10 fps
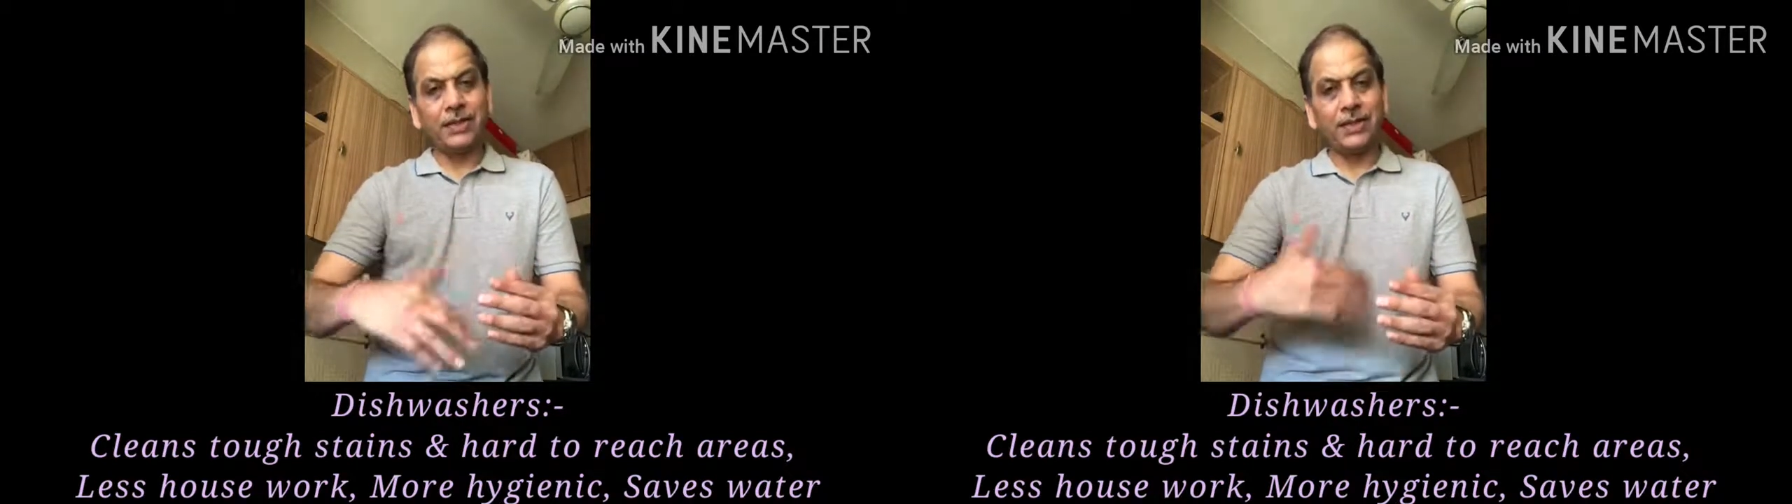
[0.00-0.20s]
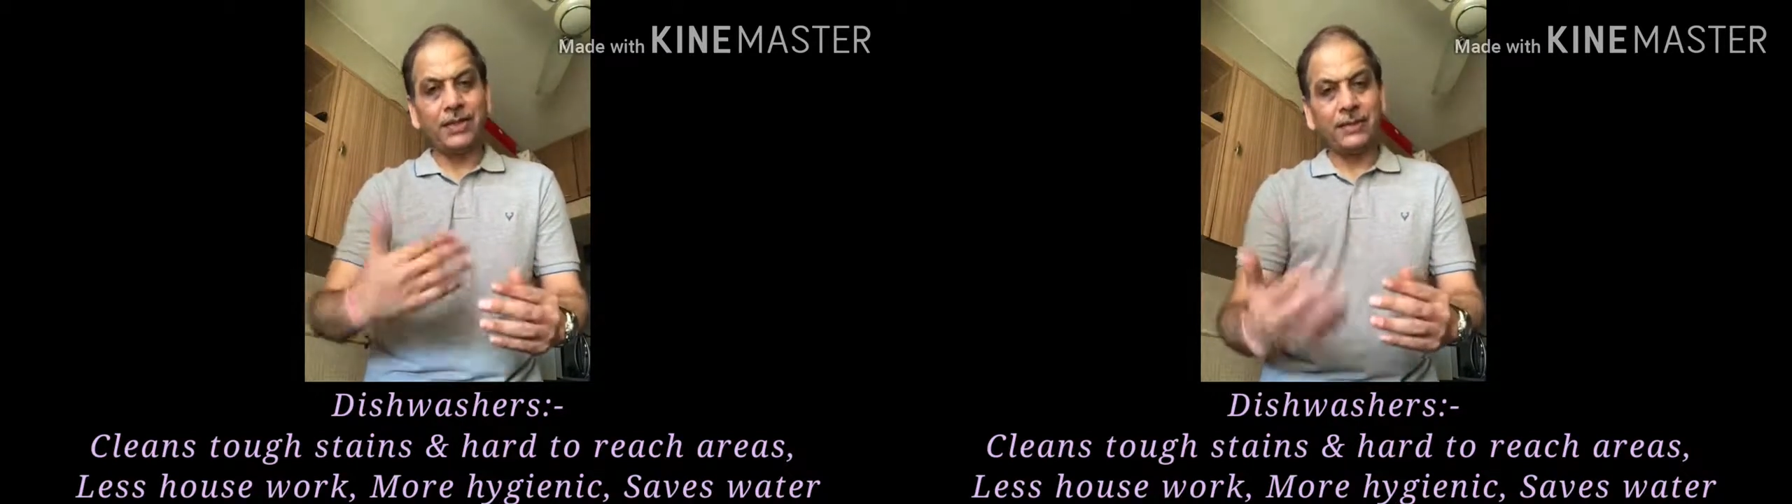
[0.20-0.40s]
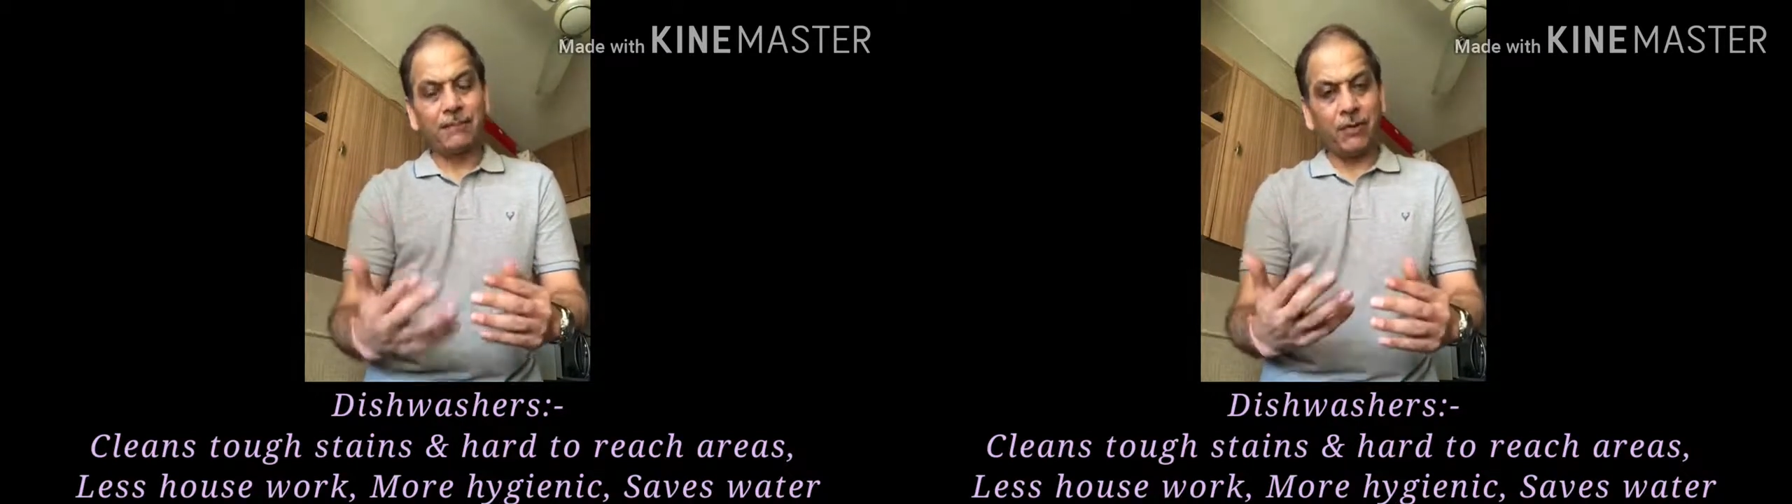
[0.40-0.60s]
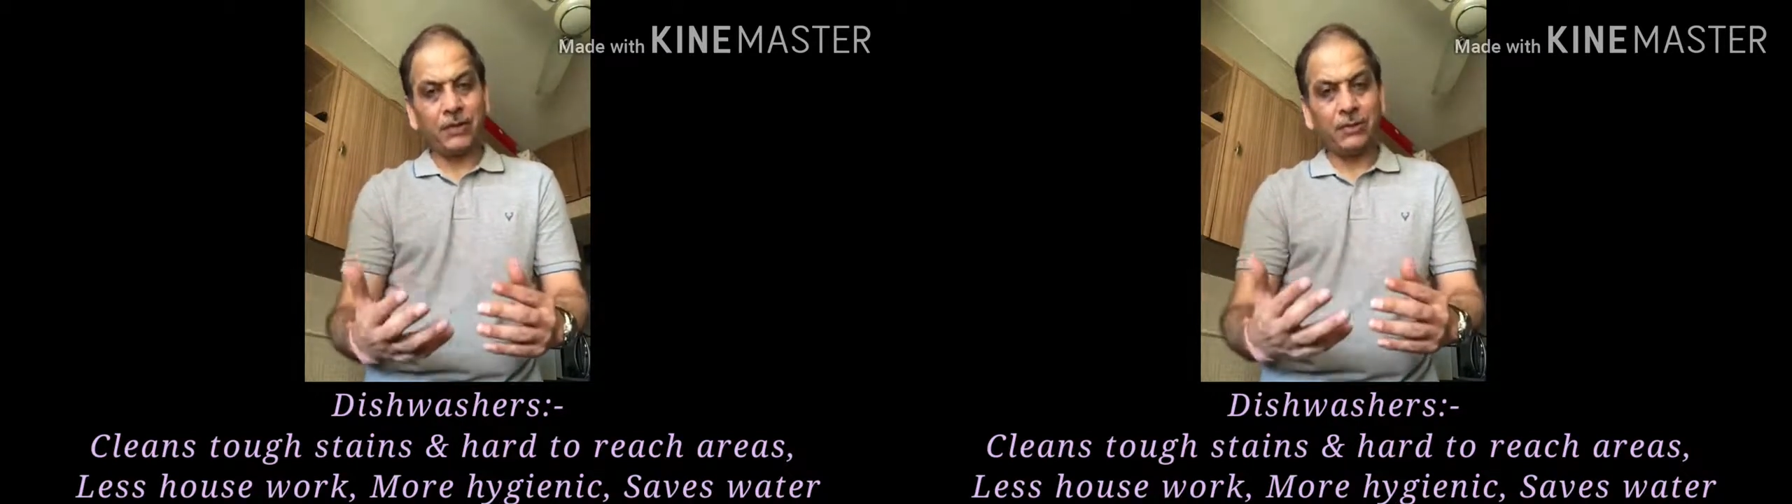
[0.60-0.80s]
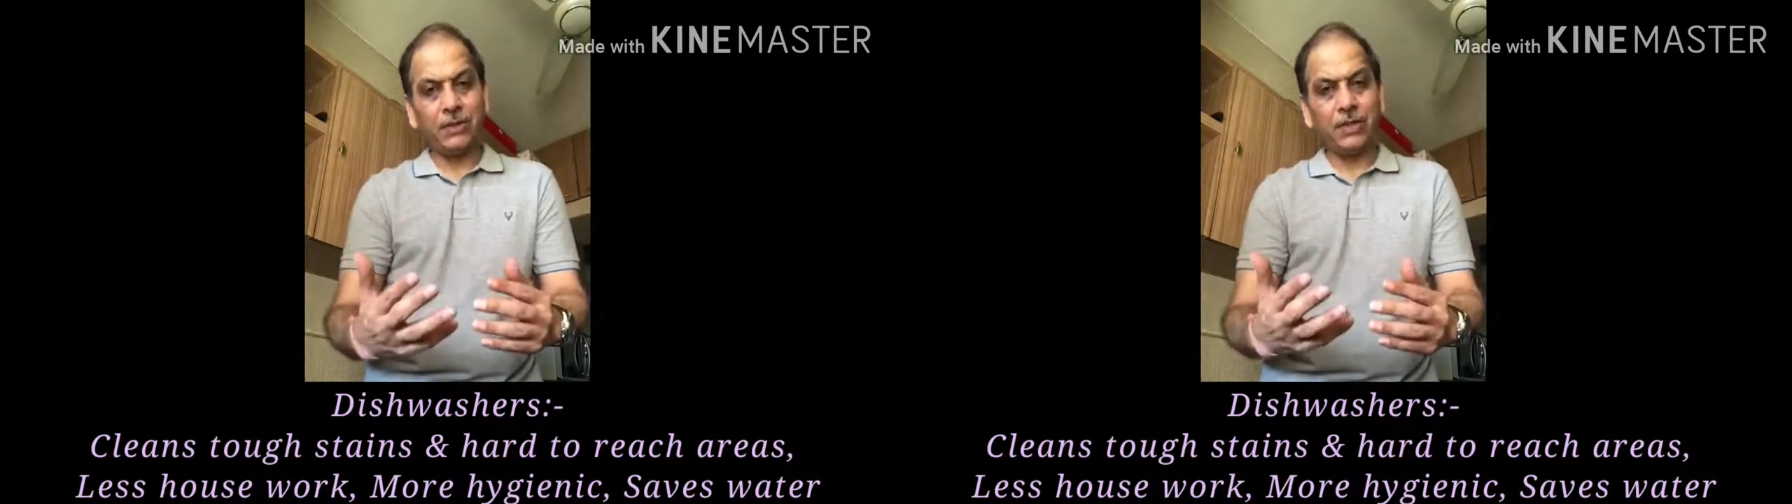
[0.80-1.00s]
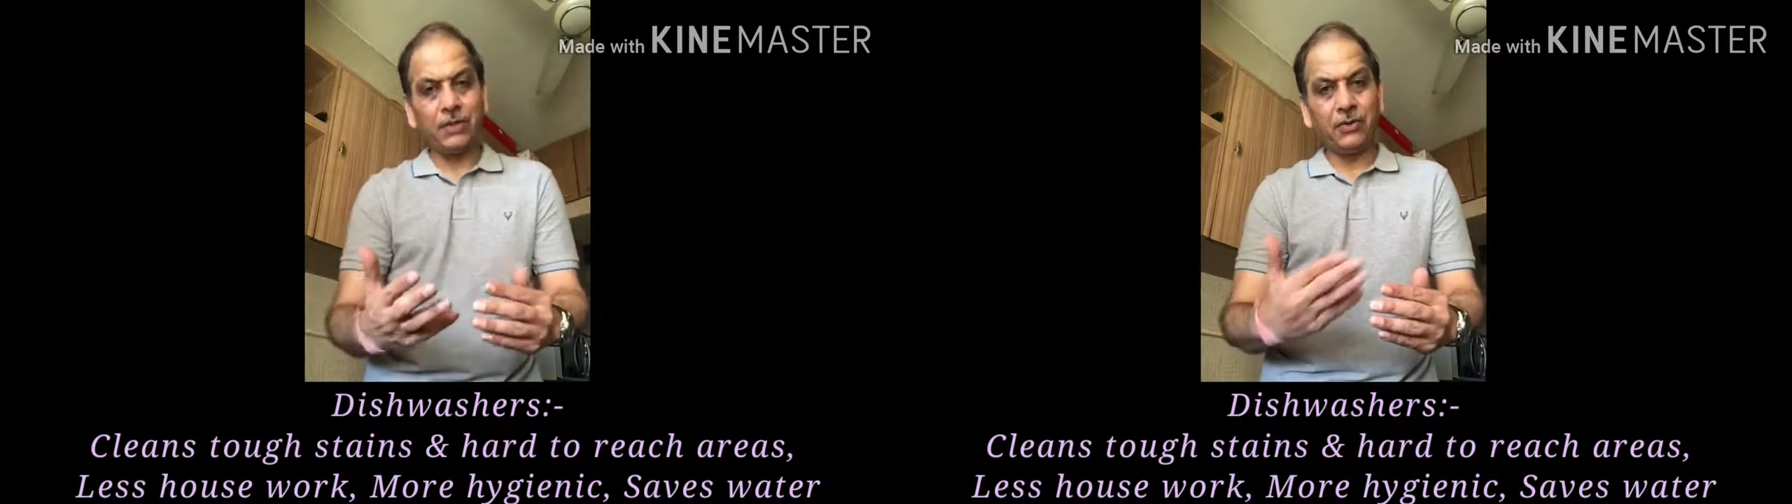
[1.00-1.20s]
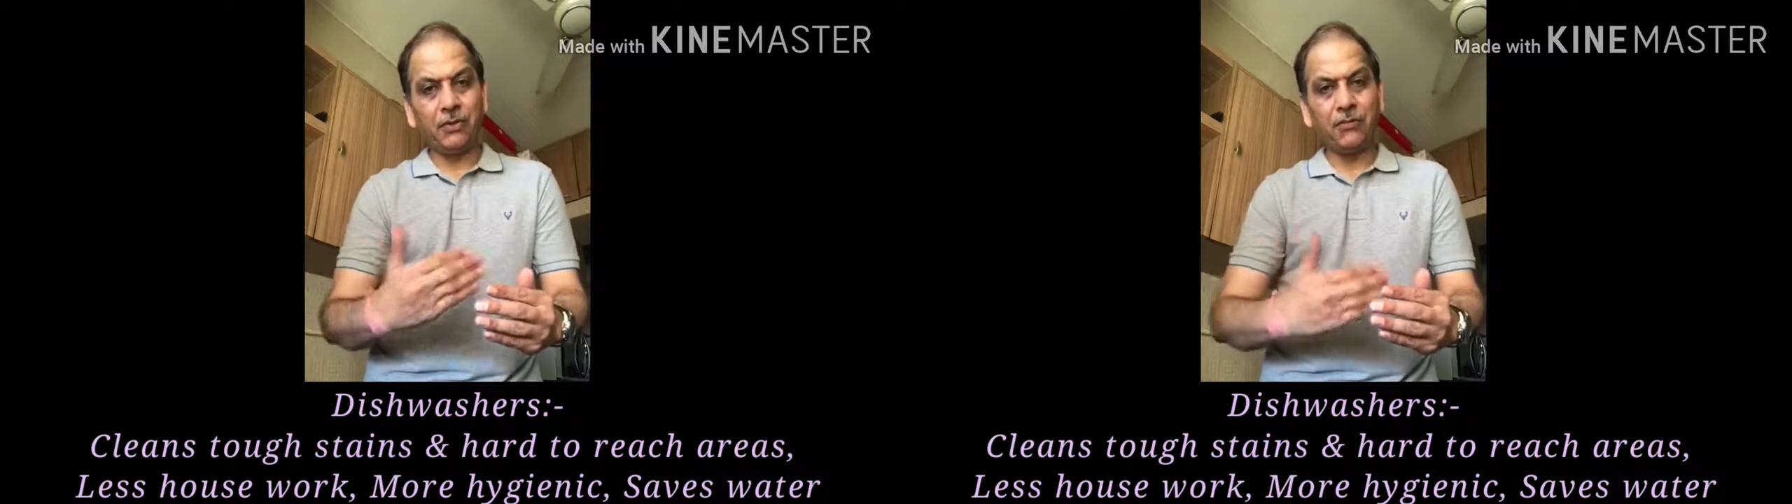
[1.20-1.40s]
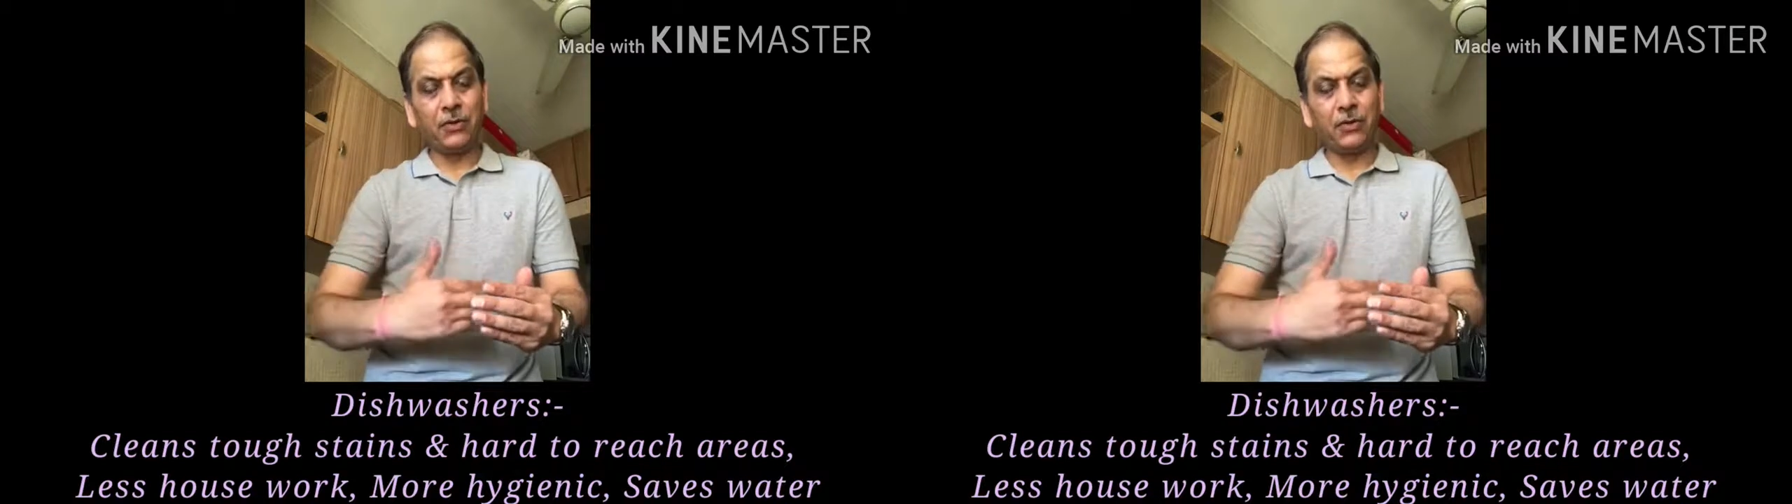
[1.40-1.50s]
there is a possibility of